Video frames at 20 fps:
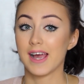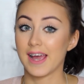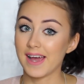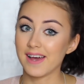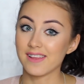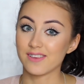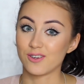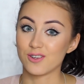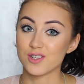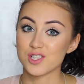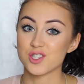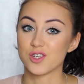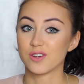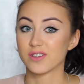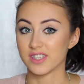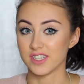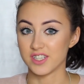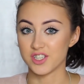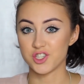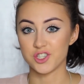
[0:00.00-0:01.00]
And
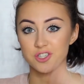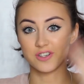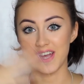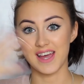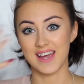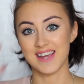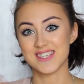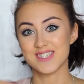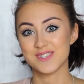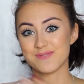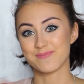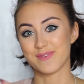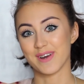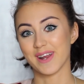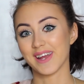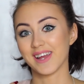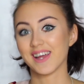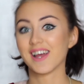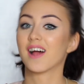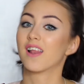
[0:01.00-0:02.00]
also teach you a
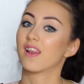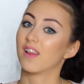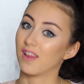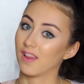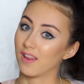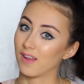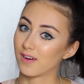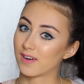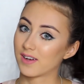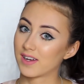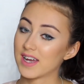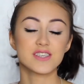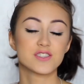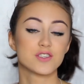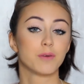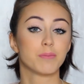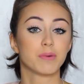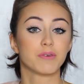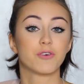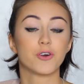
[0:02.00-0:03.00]
spring look.
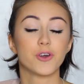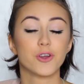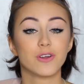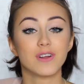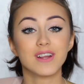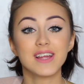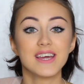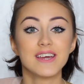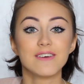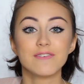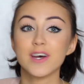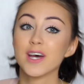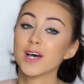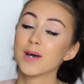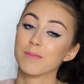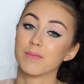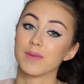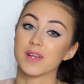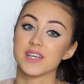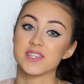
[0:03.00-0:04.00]
So before you leave,
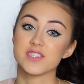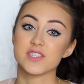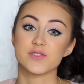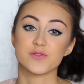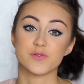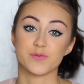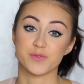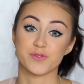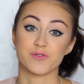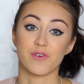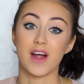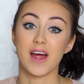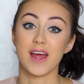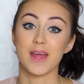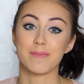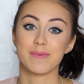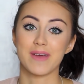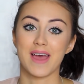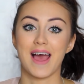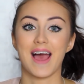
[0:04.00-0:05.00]
please
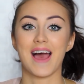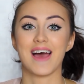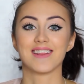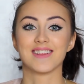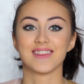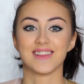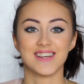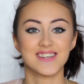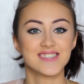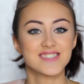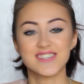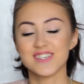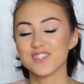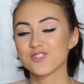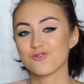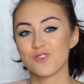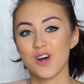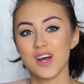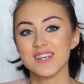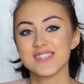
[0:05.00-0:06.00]
subscribe and let's
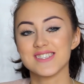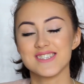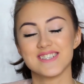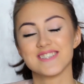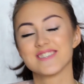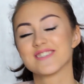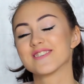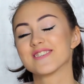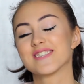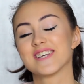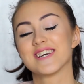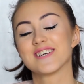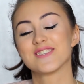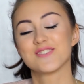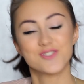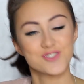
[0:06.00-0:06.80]
get right into the